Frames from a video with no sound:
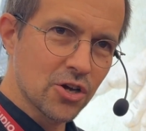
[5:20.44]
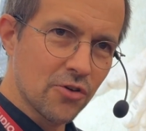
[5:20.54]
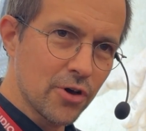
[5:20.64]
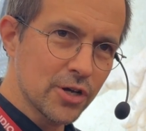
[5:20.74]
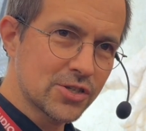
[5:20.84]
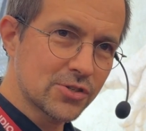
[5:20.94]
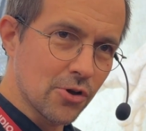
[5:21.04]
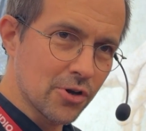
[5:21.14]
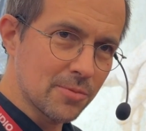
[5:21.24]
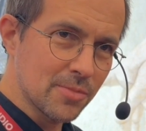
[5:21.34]
So a very
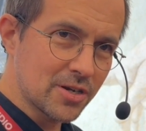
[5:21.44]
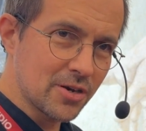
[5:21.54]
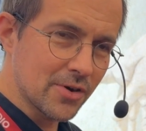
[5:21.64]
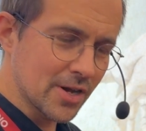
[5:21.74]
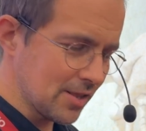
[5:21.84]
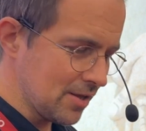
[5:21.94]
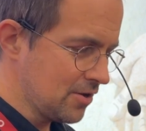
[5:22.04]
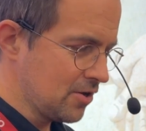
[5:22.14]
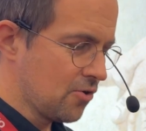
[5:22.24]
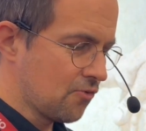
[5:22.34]
sturdy material,
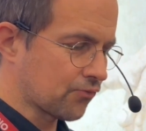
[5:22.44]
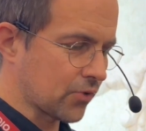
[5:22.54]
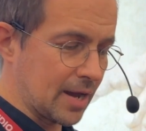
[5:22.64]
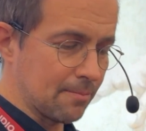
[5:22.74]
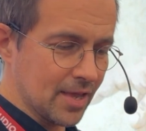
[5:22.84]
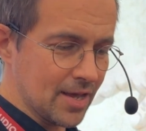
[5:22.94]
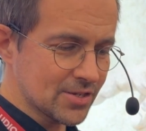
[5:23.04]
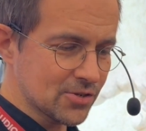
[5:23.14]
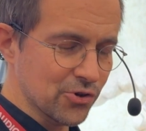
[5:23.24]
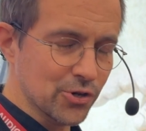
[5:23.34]

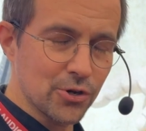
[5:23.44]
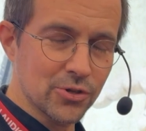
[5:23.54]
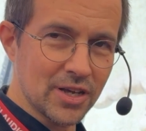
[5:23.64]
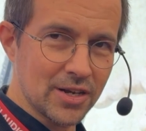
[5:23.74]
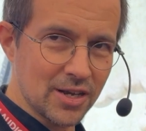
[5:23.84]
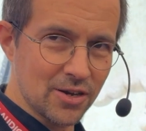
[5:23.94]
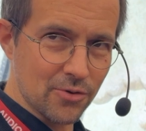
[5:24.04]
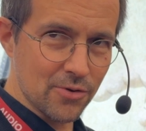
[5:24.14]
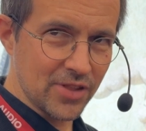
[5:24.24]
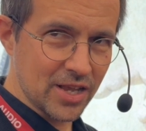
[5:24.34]
frameless, so you don't get any
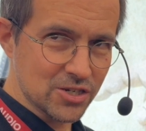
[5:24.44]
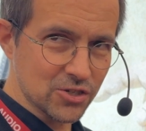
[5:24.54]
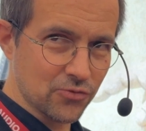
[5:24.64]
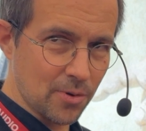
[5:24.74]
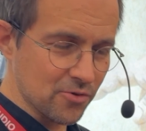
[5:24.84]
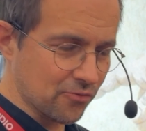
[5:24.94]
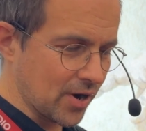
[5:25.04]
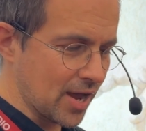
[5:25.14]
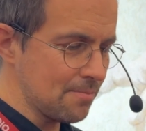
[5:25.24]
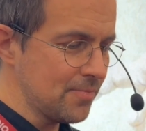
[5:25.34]
reflections from the
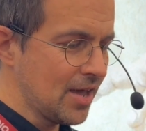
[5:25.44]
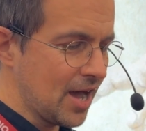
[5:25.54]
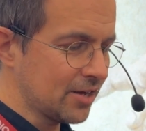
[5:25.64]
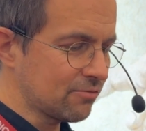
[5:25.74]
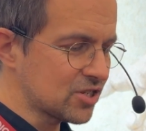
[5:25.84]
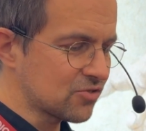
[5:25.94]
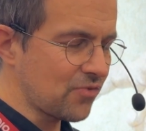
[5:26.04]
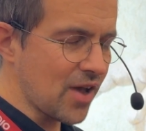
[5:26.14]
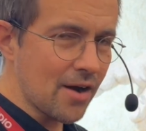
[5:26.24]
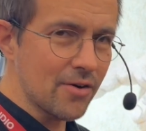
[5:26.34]
frame, and with
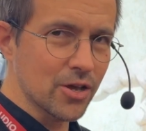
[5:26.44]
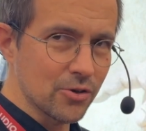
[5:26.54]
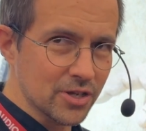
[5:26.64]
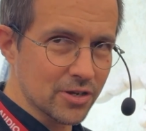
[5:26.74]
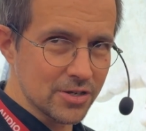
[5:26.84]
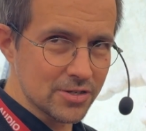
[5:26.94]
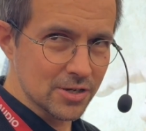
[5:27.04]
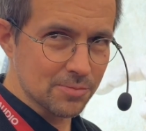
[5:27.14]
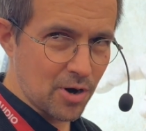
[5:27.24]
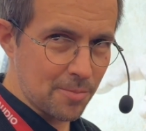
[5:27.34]
very good
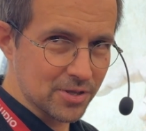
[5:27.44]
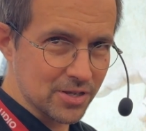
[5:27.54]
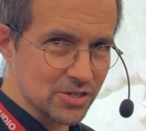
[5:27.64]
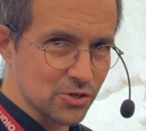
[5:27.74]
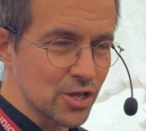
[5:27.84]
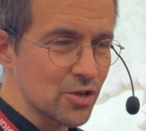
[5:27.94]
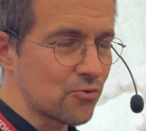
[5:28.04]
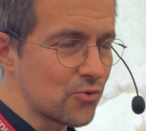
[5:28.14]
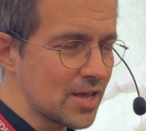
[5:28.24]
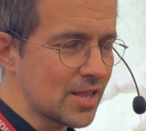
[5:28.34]
acoustic properties. So you
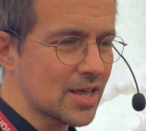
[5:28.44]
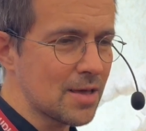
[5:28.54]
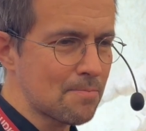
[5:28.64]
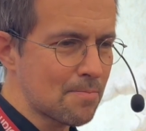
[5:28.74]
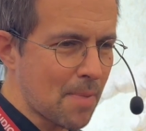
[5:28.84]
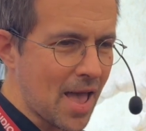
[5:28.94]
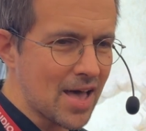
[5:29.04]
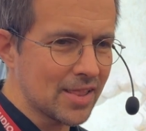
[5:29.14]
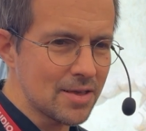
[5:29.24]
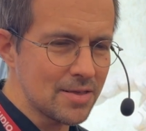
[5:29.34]
really can
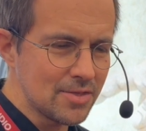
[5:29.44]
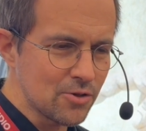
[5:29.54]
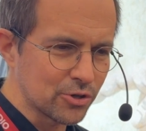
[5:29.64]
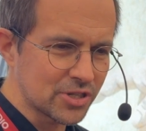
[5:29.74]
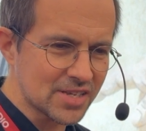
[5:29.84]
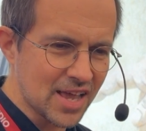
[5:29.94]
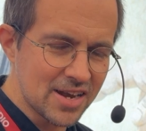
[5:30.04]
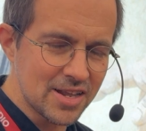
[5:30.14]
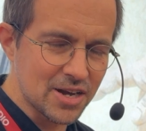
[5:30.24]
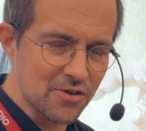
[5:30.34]
barely notice
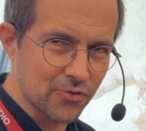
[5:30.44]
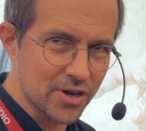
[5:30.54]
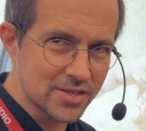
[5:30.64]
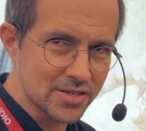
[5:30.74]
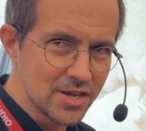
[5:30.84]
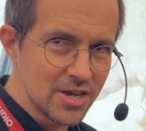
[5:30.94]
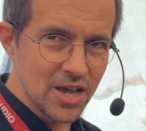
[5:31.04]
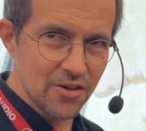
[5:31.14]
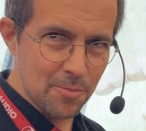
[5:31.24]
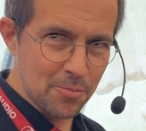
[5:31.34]
any difference
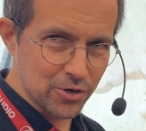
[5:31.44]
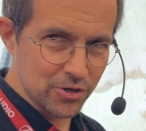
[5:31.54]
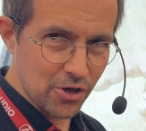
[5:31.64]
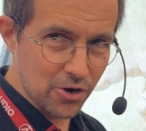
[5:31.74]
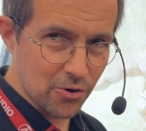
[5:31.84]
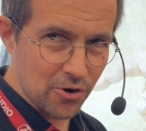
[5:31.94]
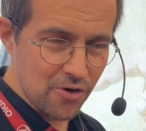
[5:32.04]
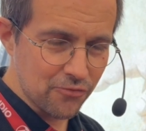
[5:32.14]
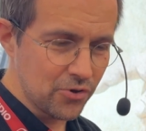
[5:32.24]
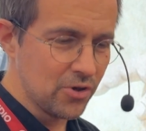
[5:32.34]
if you put it on or
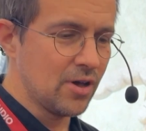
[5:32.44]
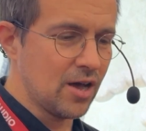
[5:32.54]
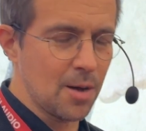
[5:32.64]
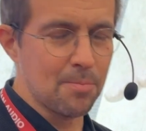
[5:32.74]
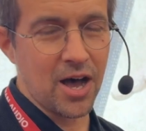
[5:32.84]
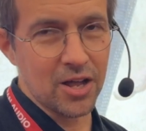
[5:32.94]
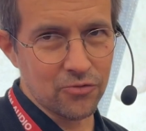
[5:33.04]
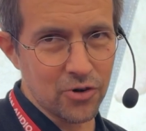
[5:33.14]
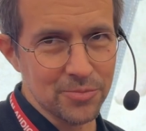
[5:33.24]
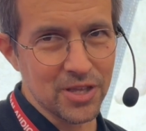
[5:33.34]
off,
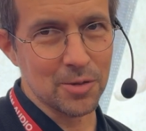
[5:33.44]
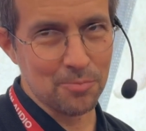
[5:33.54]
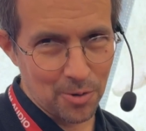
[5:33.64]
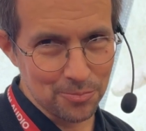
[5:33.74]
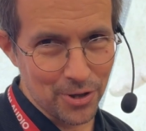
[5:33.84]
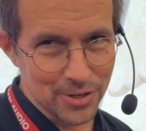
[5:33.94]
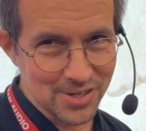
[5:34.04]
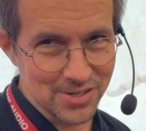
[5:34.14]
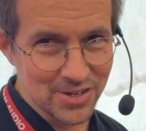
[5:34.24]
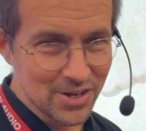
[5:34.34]
apart from that the pop
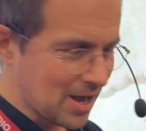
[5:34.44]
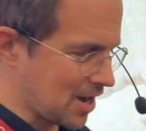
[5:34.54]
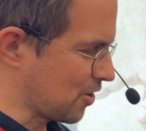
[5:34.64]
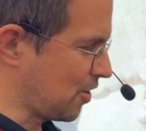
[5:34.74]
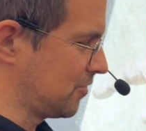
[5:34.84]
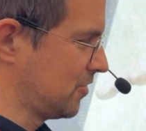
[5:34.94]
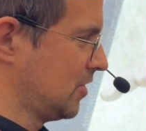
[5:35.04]
noises are gone.